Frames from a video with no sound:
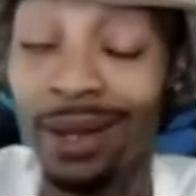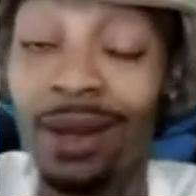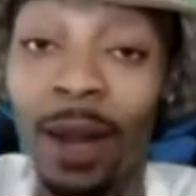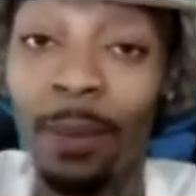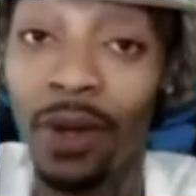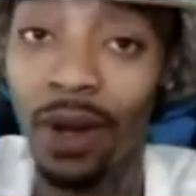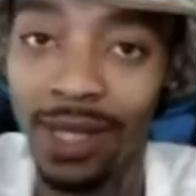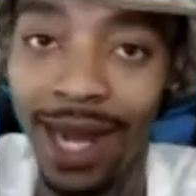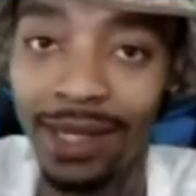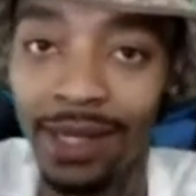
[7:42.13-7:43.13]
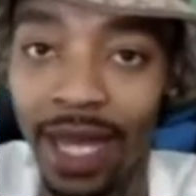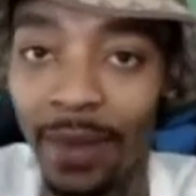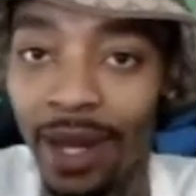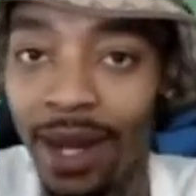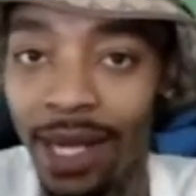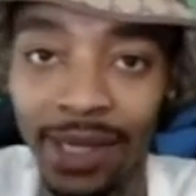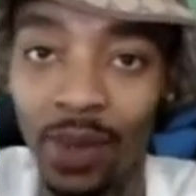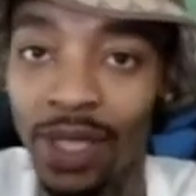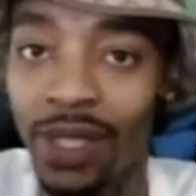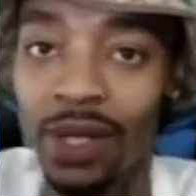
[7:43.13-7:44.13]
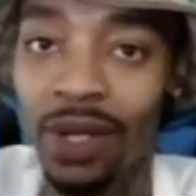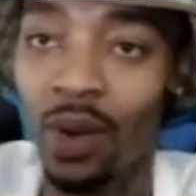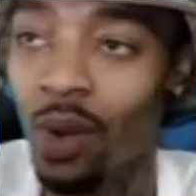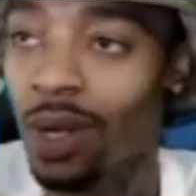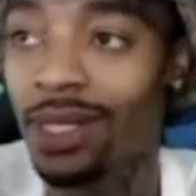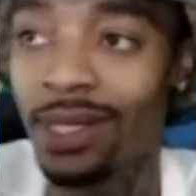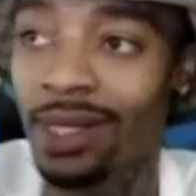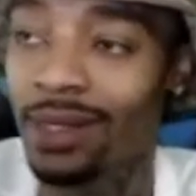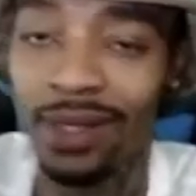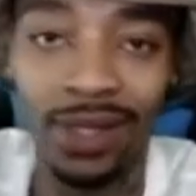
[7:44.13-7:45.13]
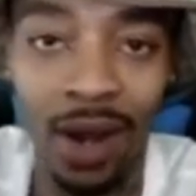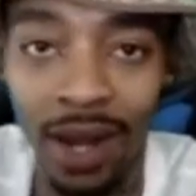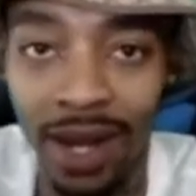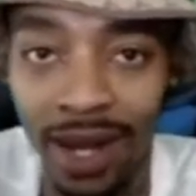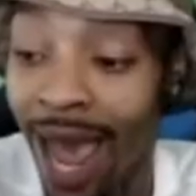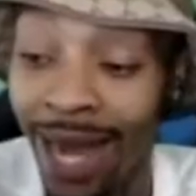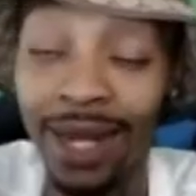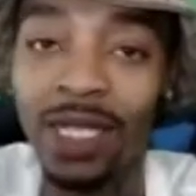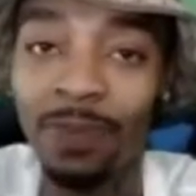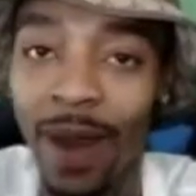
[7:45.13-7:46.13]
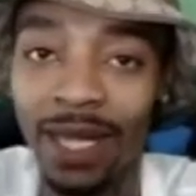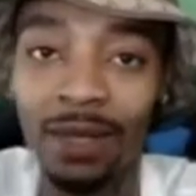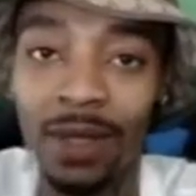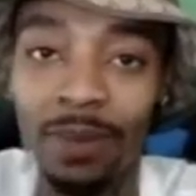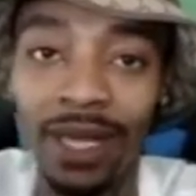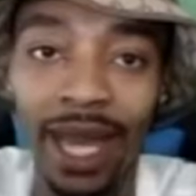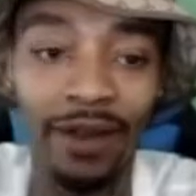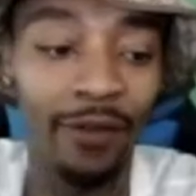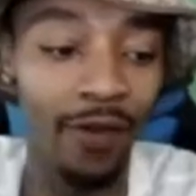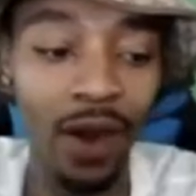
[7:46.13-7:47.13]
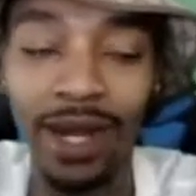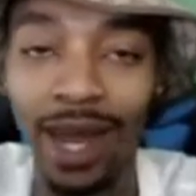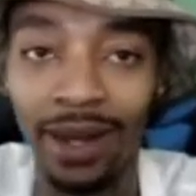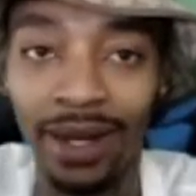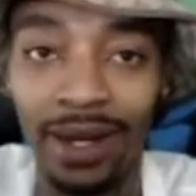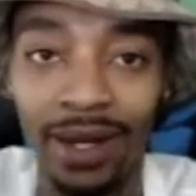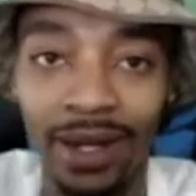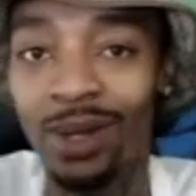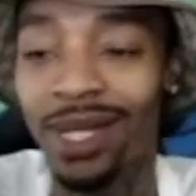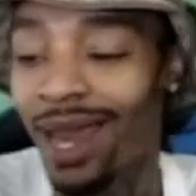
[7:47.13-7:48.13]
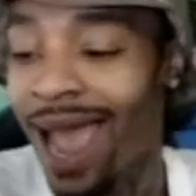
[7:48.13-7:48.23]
like a couple of girls I actually came in contact with during the quarantine since it started. I didn't expect them to be like furry down there. They was